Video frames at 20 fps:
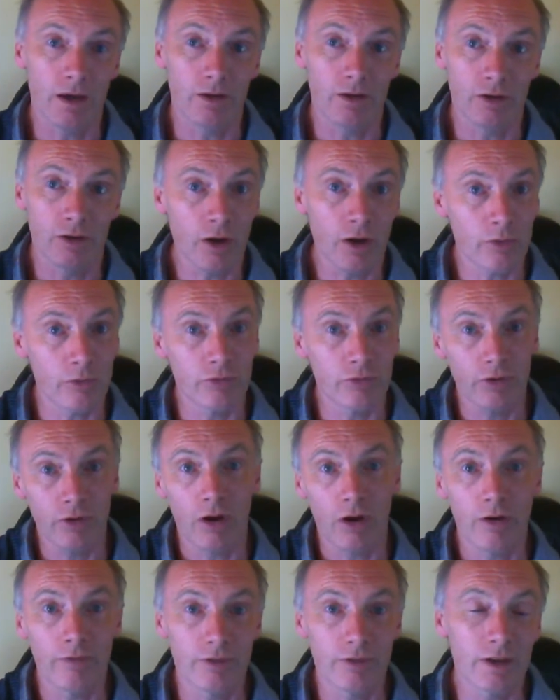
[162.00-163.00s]
coast
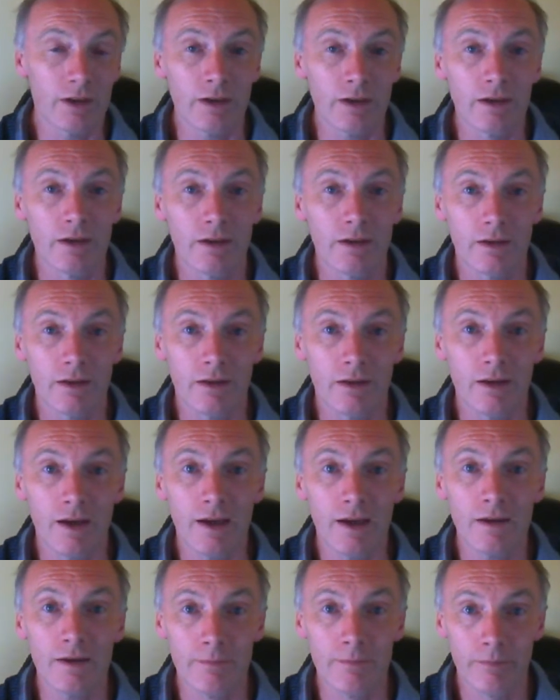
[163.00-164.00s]
of the
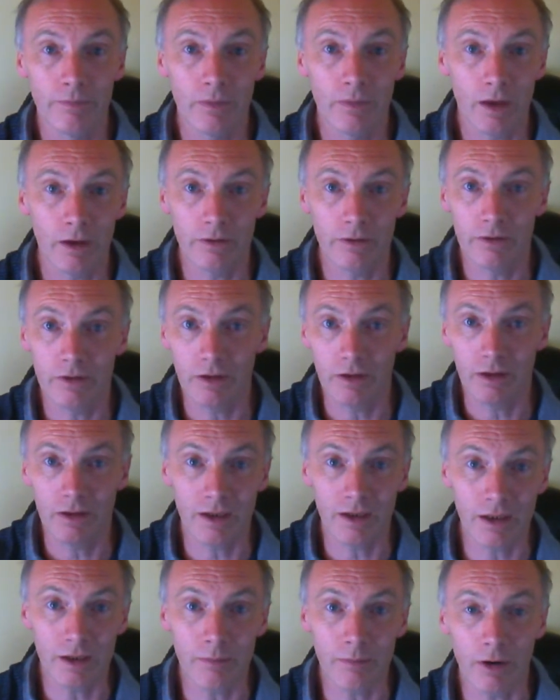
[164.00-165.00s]
Dee, onto the
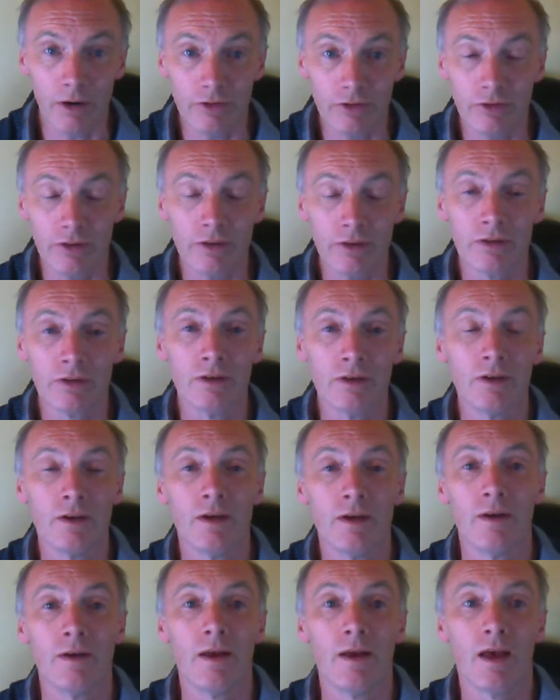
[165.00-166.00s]
Dee Marshes.
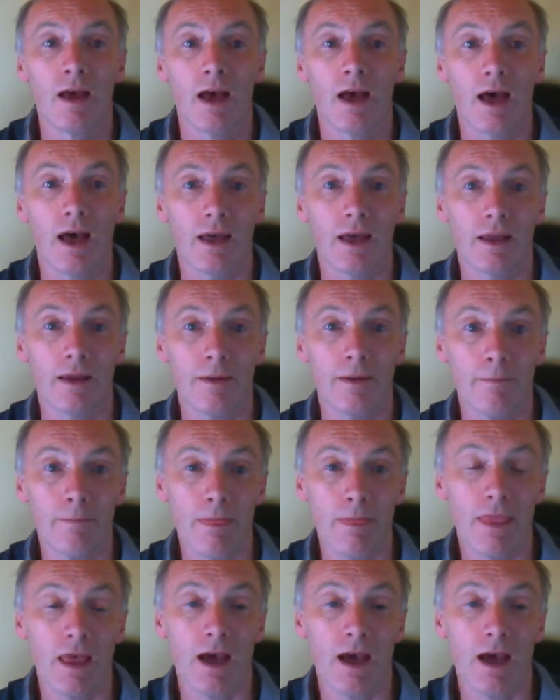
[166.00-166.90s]
And